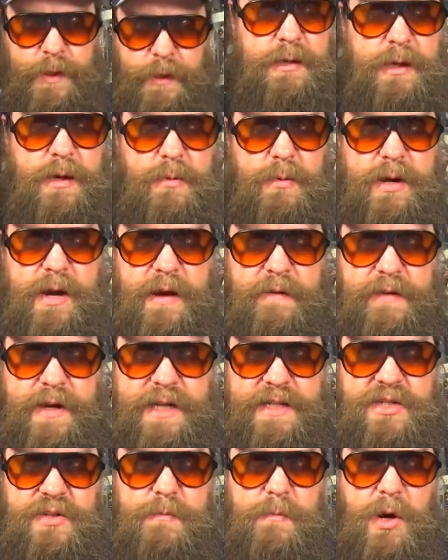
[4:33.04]
Here we have
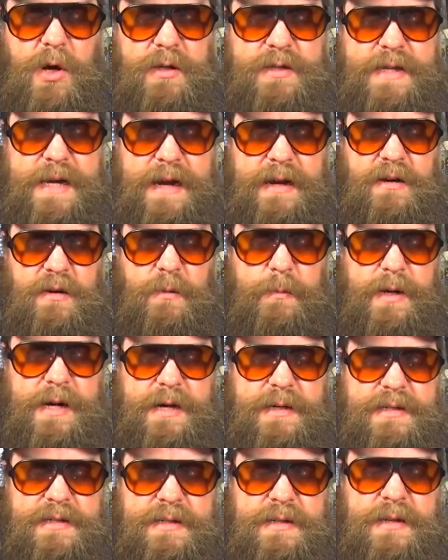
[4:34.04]
a small tackle
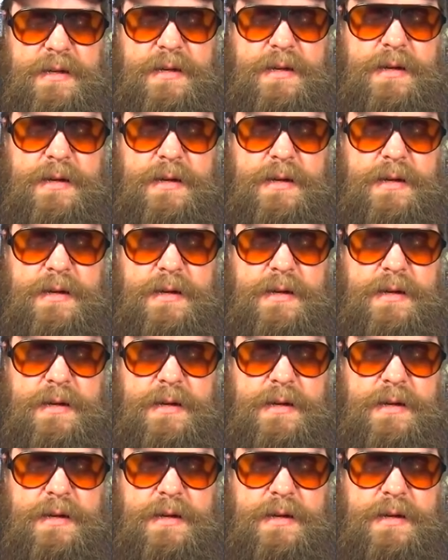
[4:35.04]
box